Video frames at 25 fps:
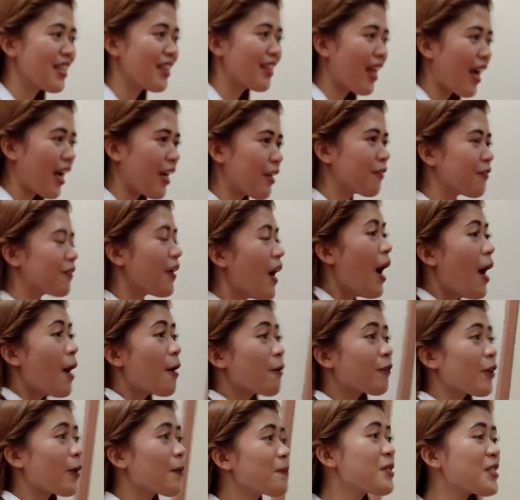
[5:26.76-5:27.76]
in life
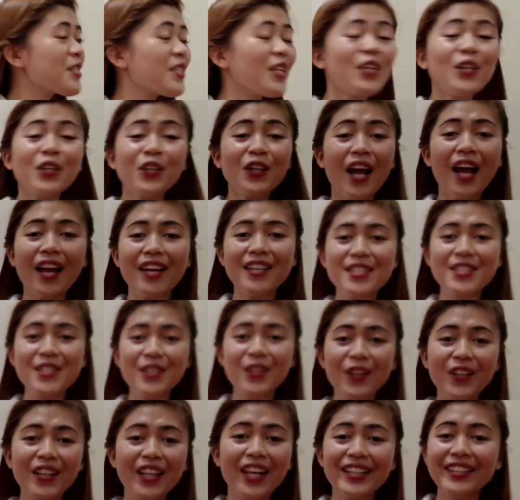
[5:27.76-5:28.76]
from senior high
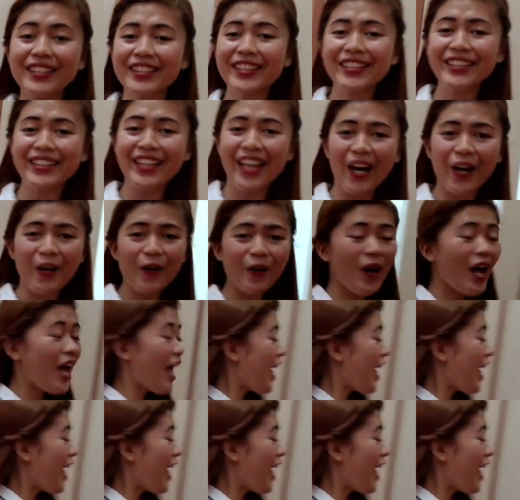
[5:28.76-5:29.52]
school until now,